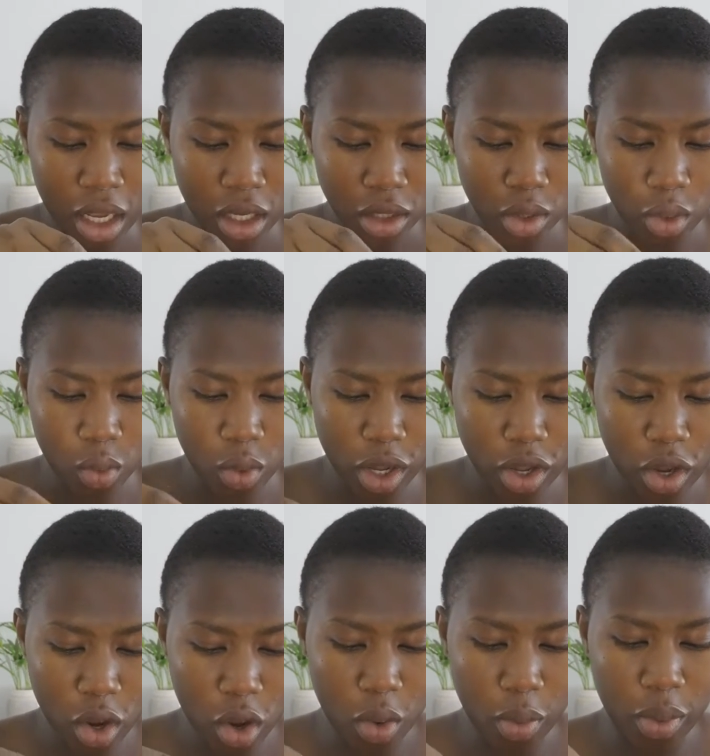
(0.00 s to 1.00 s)
so when you
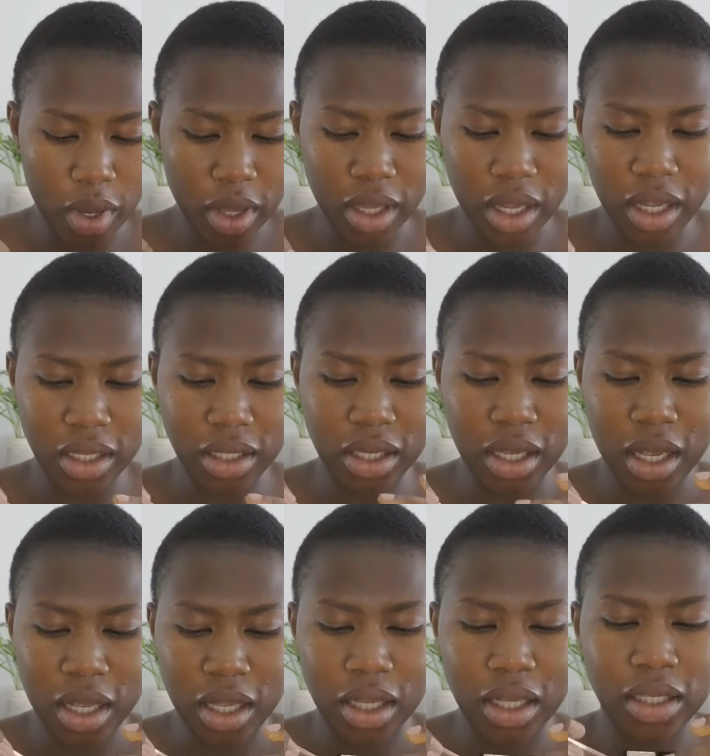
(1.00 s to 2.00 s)
open it
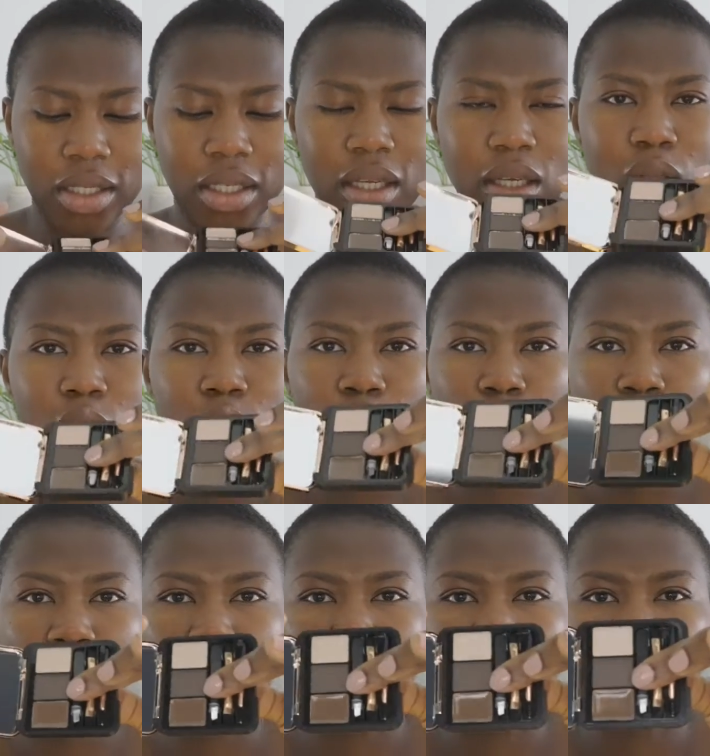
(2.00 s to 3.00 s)
this is
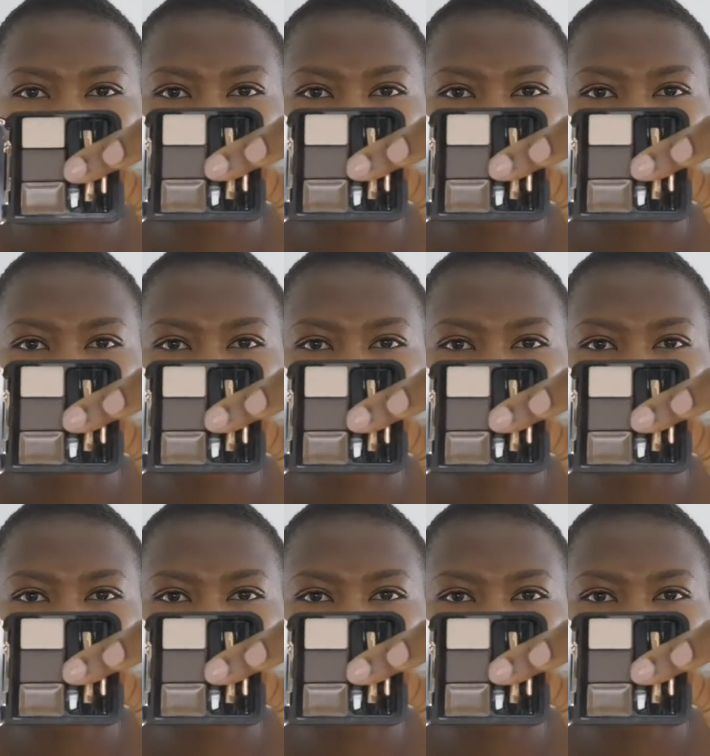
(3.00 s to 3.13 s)
what